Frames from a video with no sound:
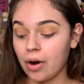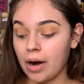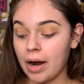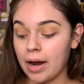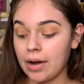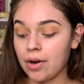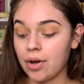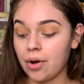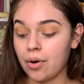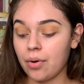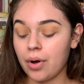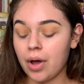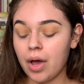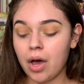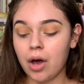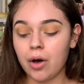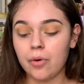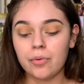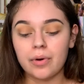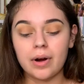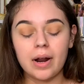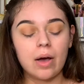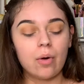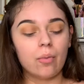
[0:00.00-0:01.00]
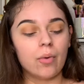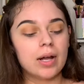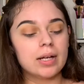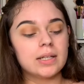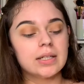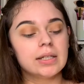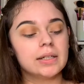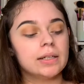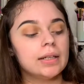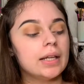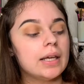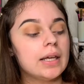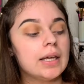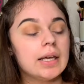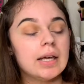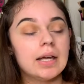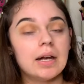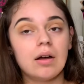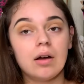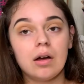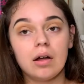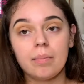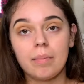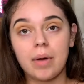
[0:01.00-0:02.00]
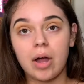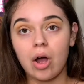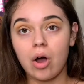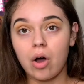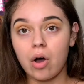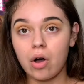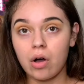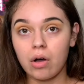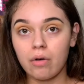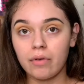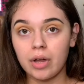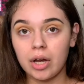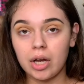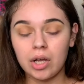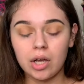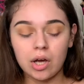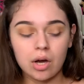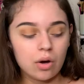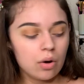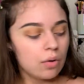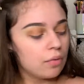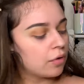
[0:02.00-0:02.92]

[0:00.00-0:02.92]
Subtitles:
I know when I went to link it on my haul video